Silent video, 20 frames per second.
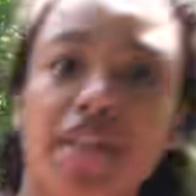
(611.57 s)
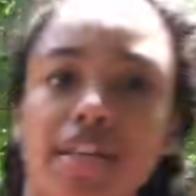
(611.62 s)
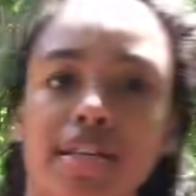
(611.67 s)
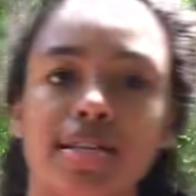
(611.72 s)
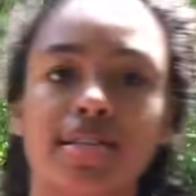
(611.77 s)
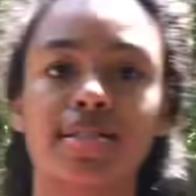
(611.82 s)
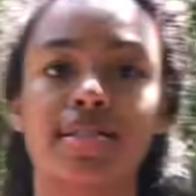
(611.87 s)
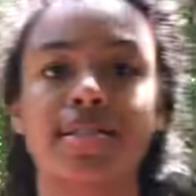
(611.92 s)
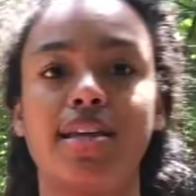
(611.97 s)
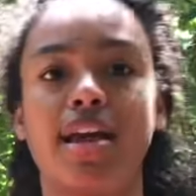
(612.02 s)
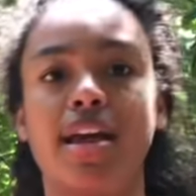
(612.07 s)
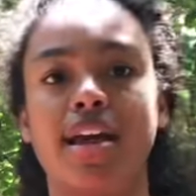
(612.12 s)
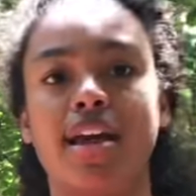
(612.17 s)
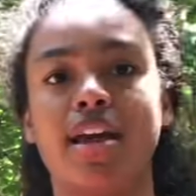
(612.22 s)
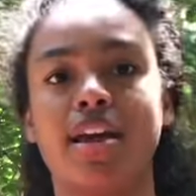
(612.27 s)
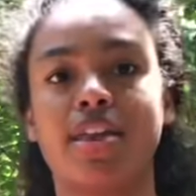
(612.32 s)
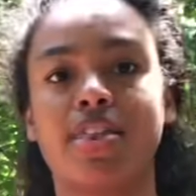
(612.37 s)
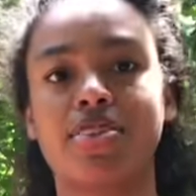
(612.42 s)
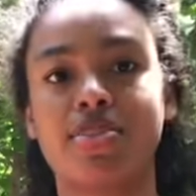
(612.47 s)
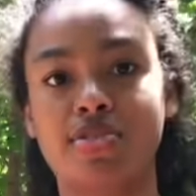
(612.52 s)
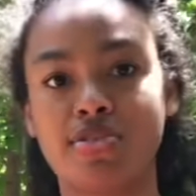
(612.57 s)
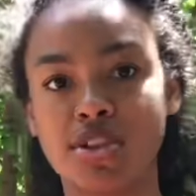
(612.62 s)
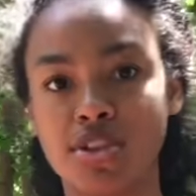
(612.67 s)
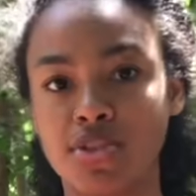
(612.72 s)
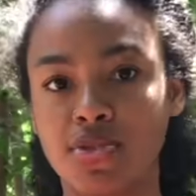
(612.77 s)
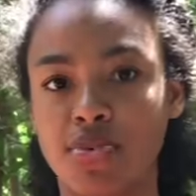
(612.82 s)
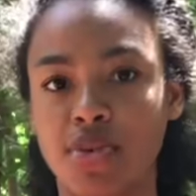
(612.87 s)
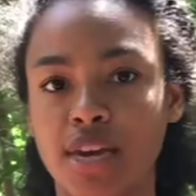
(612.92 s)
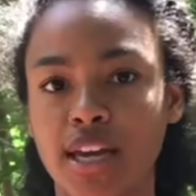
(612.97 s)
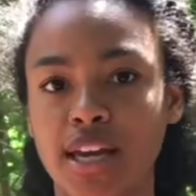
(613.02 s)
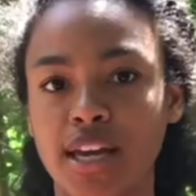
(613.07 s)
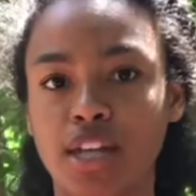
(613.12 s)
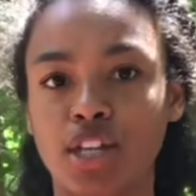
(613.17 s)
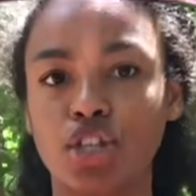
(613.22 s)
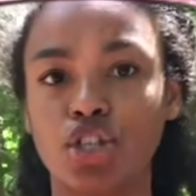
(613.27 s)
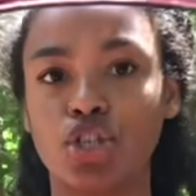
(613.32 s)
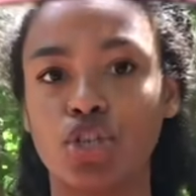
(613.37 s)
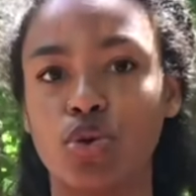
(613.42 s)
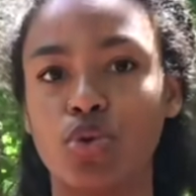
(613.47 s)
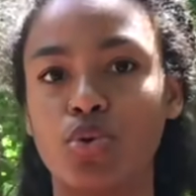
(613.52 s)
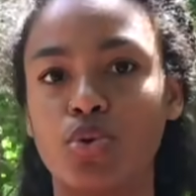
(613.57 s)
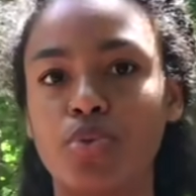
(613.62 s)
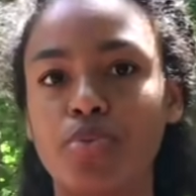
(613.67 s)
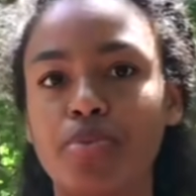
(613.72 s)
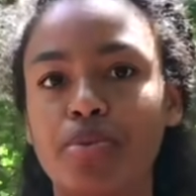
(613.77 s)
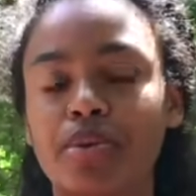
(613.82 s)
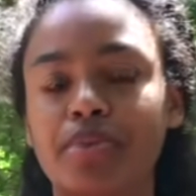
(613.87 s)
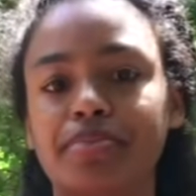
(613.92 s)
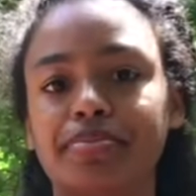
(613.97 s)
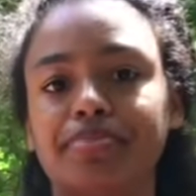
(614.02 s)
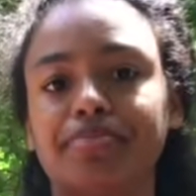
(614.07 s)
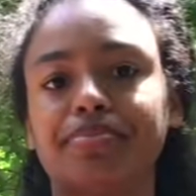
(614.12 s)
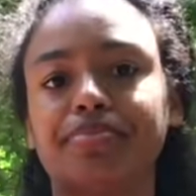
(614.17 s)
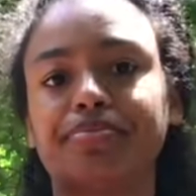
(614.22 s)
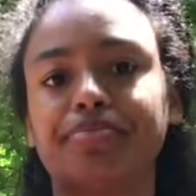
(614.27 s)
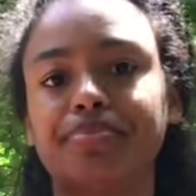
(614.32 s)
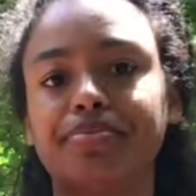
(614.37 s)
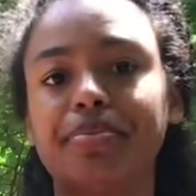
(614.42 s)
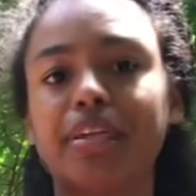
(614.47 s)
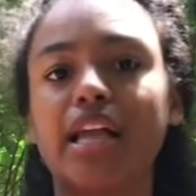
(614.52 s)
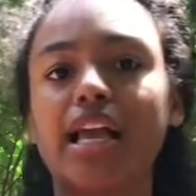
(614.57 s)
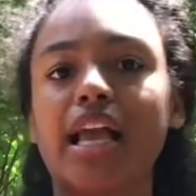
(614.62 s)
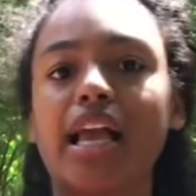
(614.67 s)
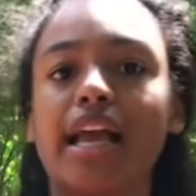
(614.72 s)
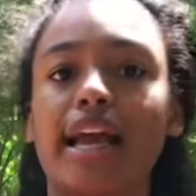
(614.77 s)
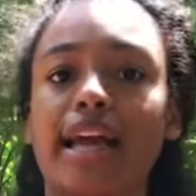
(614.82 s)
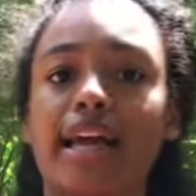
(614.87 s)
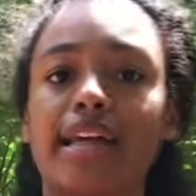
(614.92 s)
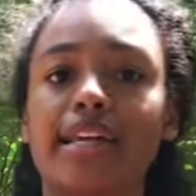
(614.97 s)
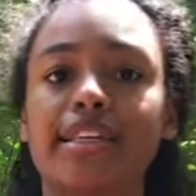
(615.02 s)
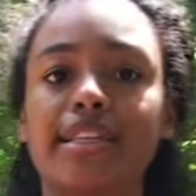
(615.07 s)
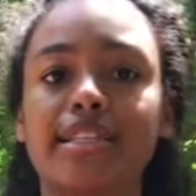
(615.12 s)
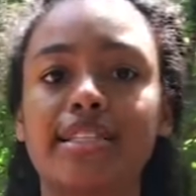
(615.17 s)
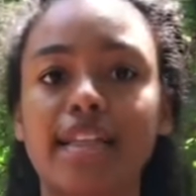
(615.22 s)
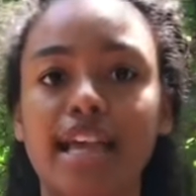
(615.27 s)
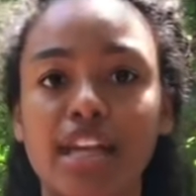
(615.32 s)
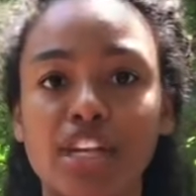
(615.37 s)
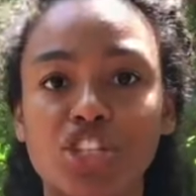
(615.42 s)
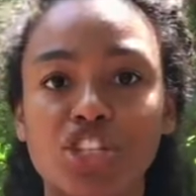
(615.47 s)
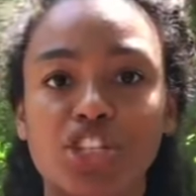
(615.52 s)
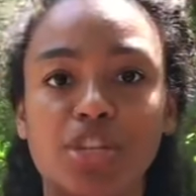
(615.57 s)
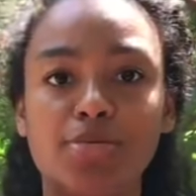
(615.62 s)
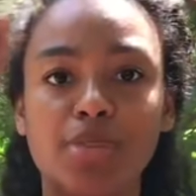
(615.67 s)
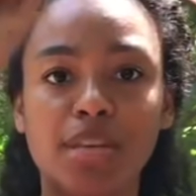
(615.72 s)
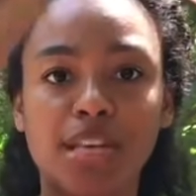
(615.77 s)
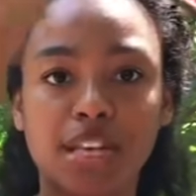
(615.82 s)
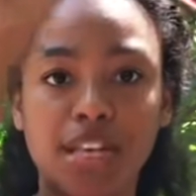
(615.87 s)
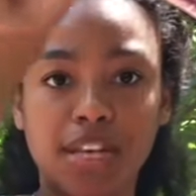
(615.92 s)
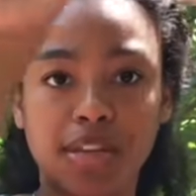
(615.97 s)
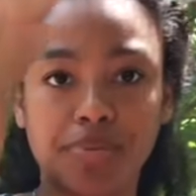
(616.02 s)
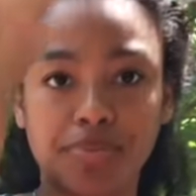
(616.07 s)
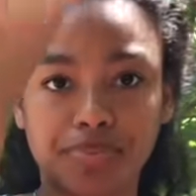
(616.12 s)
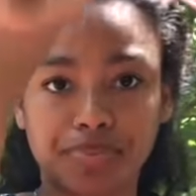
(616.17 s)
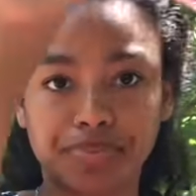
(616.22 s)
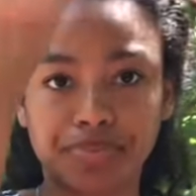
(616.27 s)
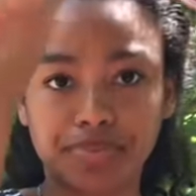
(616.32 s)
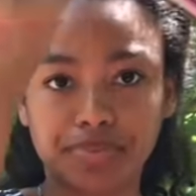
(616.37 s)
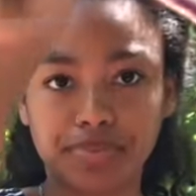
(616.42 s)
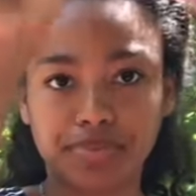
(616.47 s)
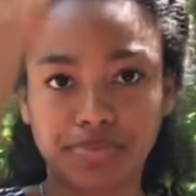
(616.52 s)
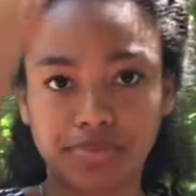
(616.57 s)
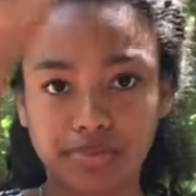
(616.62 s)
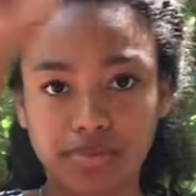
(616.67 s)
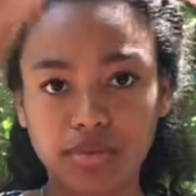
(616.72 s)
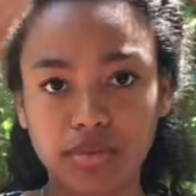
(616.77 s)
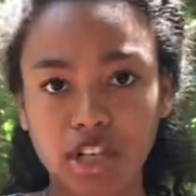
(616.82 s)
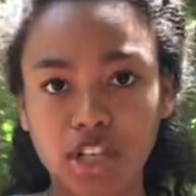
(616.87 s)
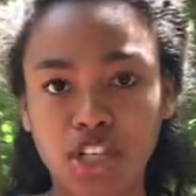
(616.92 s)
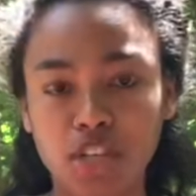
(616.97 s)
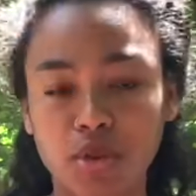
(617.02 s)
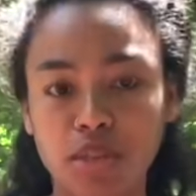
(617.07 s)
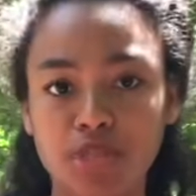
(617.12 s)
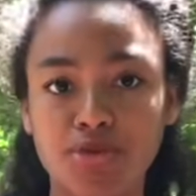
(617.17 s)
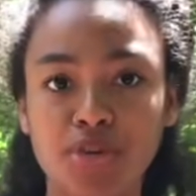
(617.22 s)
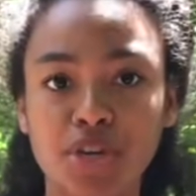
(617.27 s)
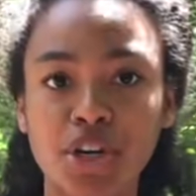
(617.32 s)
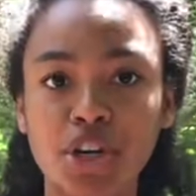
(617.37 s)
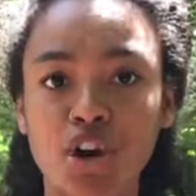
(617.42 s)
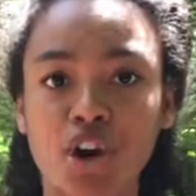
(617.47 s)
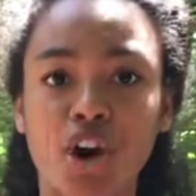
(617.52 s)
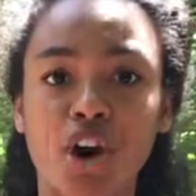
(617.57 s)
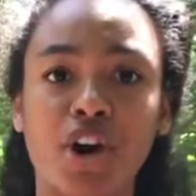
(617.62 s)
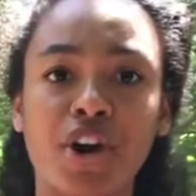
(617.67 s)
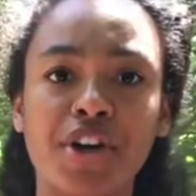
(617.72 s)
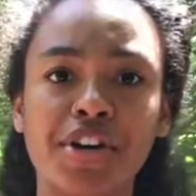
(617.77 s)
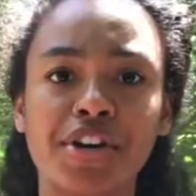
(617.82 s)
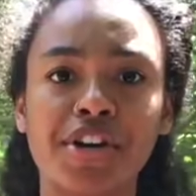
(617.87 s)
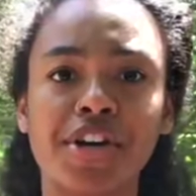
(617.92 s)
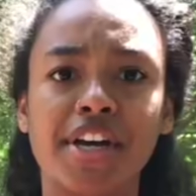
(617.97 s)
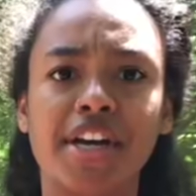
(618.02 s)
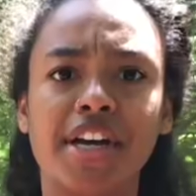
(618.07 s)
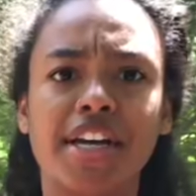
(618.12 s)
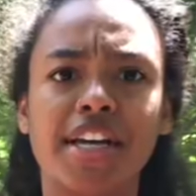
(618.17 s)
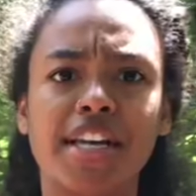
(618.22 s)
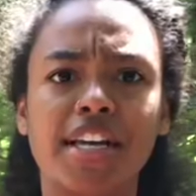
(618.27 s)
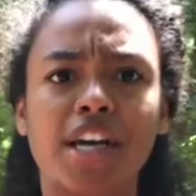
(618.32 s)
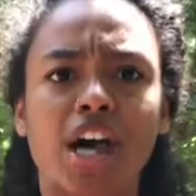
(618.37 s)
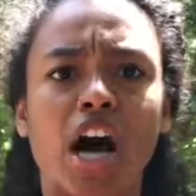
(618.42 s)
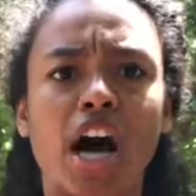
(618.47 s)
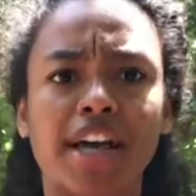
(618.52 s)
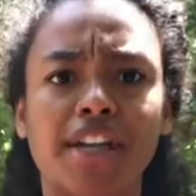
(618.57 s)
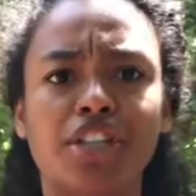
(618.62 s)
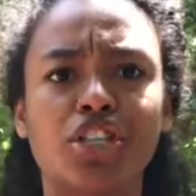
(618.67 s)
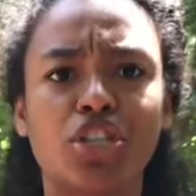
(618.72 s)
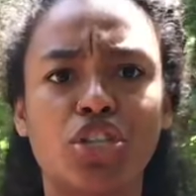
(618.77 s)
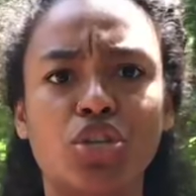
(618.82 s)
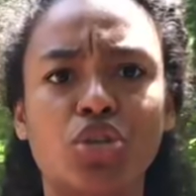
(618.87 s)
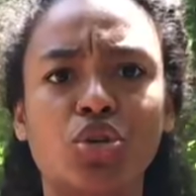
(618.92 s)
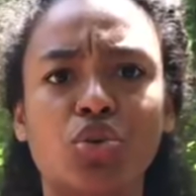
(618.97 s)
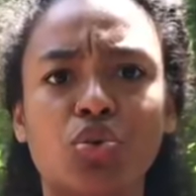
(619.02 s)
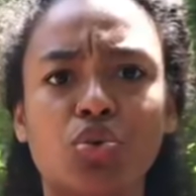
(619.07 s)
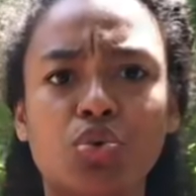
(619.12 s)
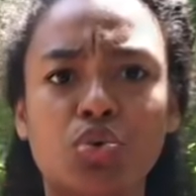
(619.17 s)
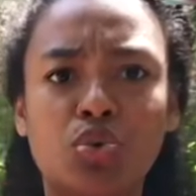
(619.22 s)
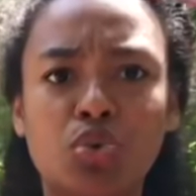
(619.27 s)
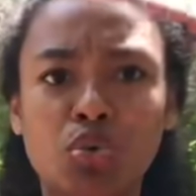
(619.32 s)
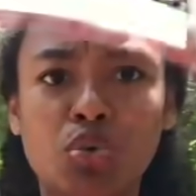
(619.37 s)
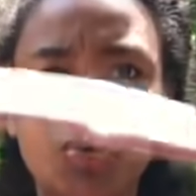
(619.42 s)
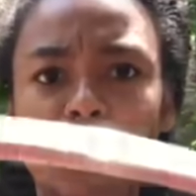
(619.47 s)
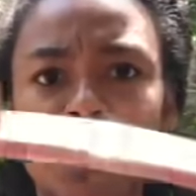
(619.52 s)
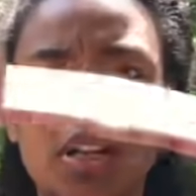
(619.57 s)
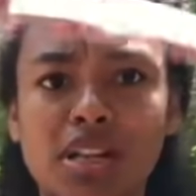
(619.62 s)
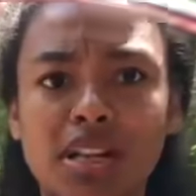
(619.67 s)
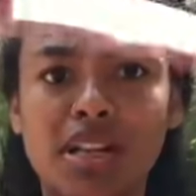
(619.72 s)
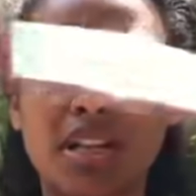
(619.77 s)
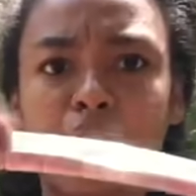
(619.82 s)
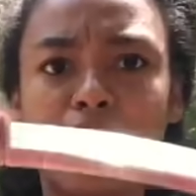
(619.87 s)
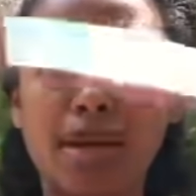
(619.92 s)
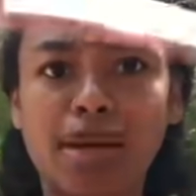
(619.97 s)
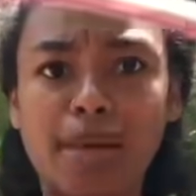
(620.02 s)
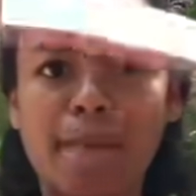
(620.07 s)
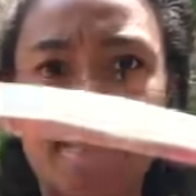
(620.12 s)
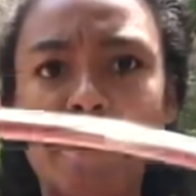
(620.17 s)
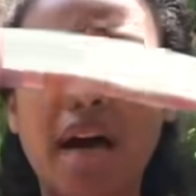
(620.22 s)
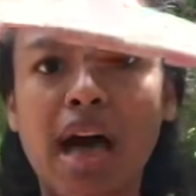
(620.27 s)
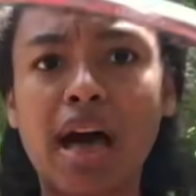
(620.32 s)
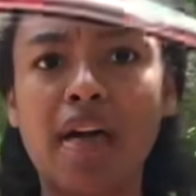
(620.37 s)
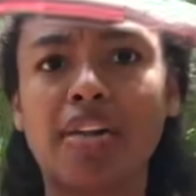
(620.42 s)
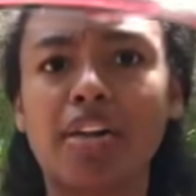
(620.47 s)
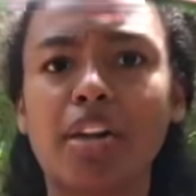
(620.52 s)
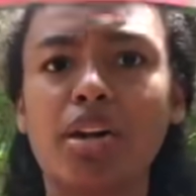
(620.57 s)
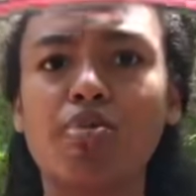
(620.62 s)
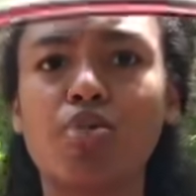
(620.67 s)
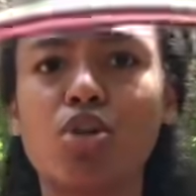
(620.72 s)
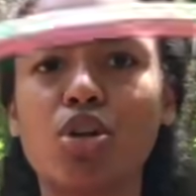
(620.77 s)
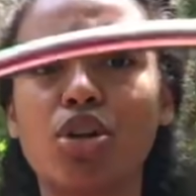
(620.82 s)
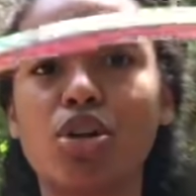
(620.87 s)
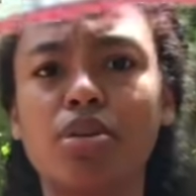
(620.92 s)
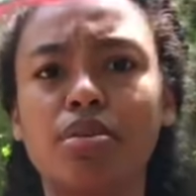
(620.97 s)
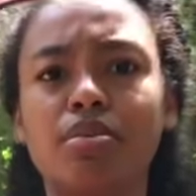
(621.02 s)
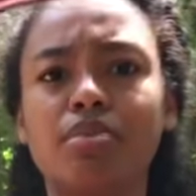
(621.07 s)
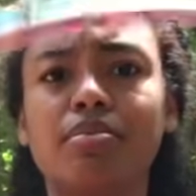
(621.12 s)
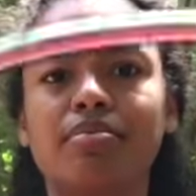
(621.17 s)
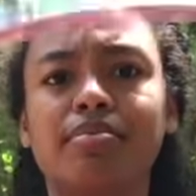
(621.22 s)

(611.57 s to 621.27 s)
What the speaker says: is a 33-inch hoop, and it's HDPE, so it's pretty hard, not too malleable